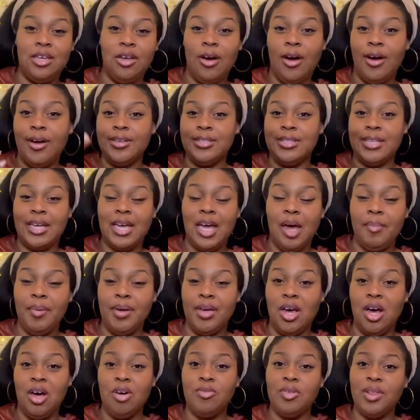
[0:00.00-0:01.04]
cars that come and
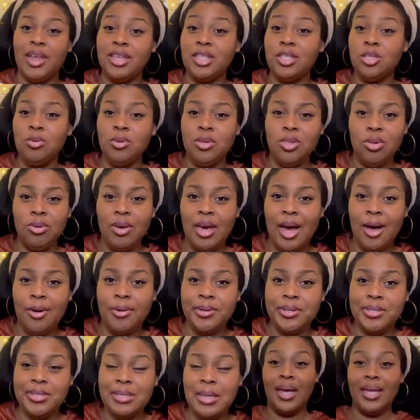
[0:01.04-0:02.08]
go for like two or three hours.